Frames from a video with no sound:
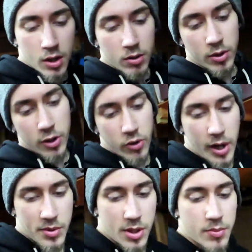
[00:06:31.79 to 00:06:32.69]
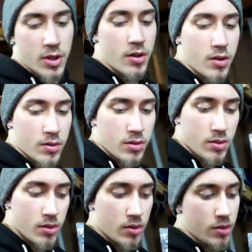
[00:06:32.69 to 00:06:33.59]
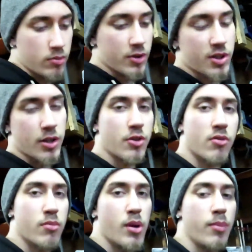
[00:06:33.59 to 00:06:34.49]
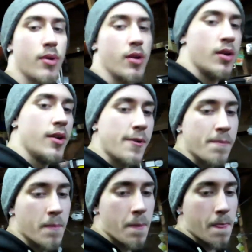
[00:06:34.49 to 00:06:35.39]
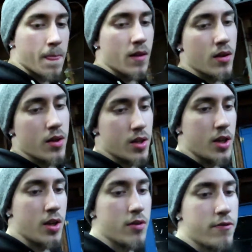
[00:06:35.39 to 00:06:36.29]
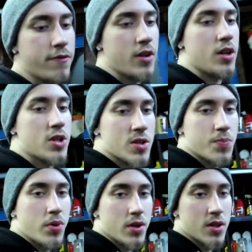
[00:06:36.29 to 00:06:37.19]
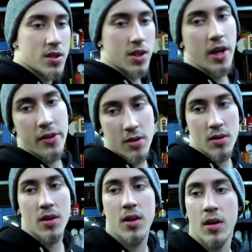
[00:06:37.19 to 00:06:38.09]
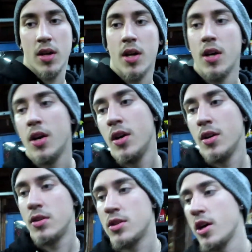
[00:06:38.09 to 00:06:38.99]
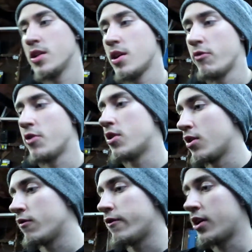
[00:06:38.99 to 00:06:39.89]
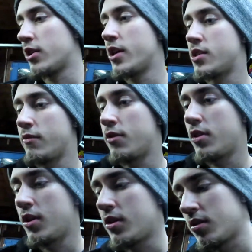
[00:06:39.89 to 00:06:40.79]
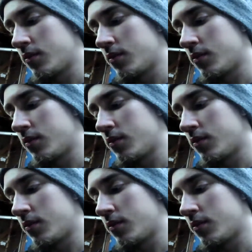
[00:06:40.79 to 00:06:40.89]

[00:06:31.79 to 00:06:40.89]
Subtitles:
We're gonna grab something though, once I do remember, and then finish putting it together, tighten everything, finalize everything,